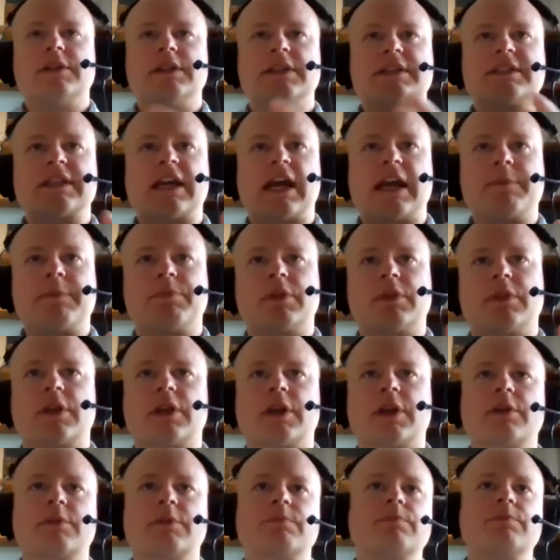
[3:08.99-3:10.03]

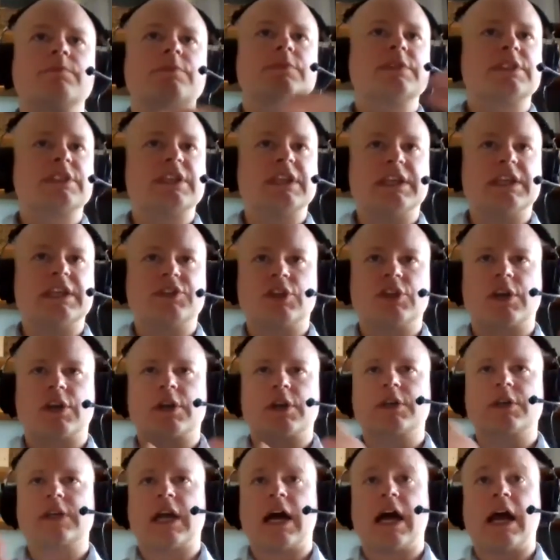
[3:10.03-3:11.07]
discipler
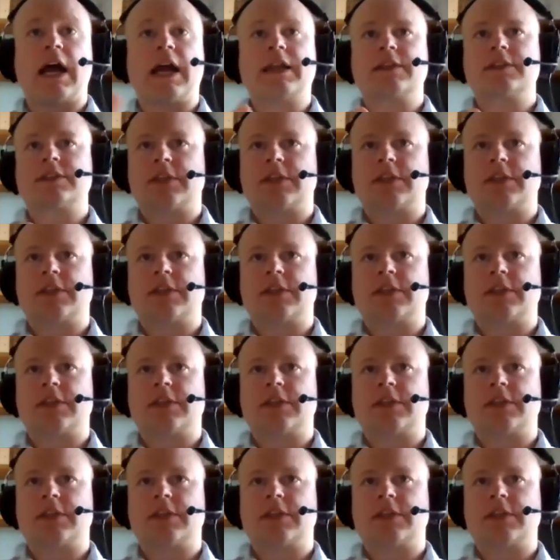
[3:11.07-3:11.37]
teacher guide.